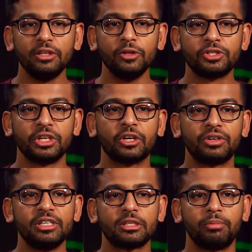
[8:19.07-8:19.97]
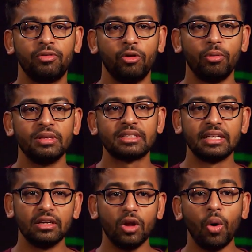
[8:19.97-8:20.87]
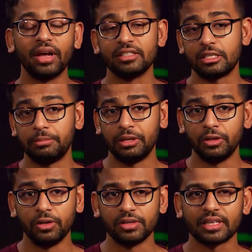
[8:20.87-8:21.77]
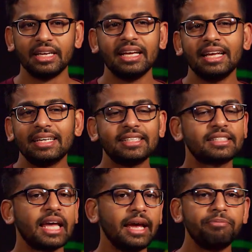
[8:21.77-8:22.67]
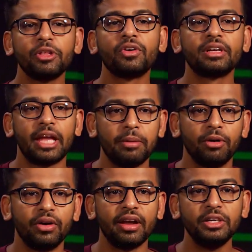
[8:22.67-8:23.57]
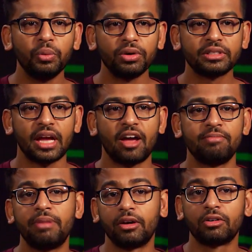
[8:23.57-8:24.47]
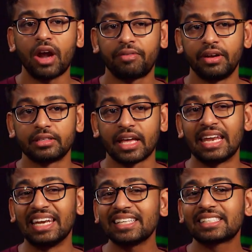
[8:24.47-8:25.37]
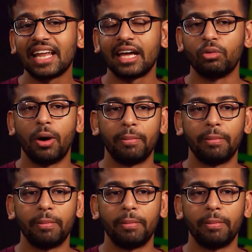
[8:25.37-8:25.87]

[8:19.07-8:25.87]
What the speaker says: used to increase the performance in low-end CPUs. Let's say you're a gamer and you want to have better graphics and less lag while